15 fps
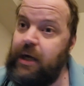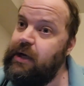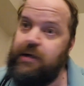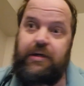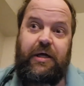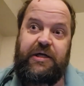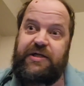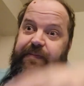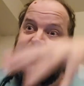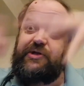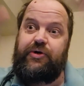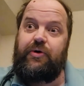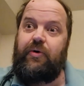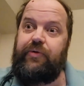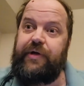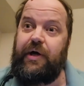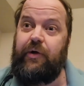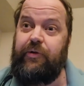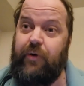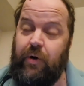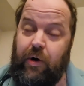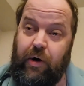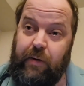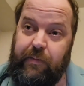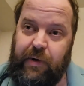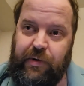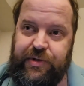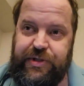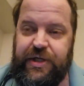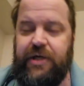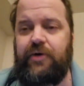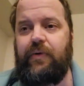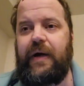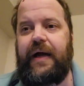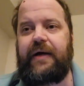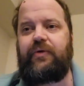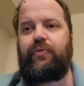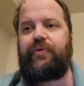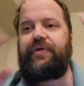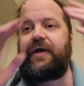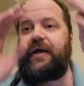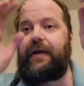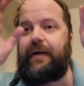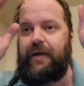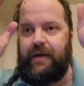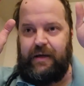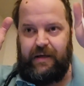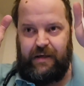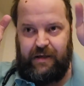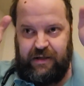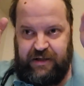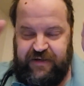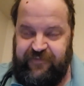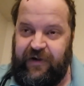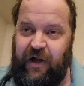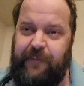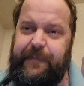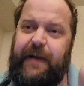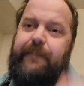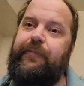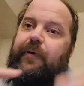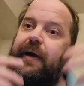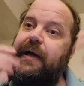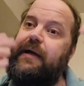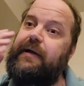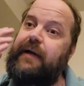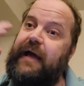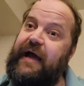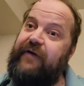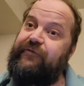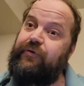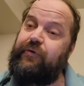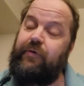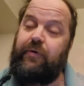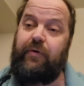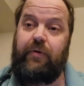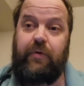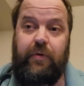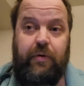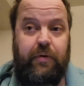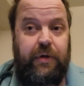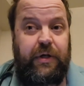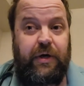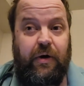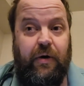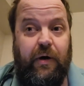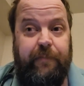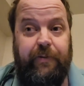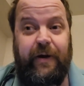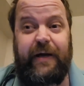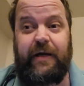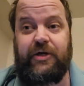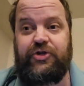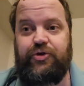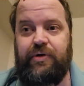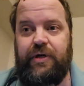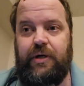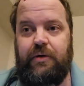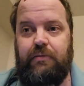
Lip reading: Not to mention all the other hormones interact with a developing brain after, a brain injury.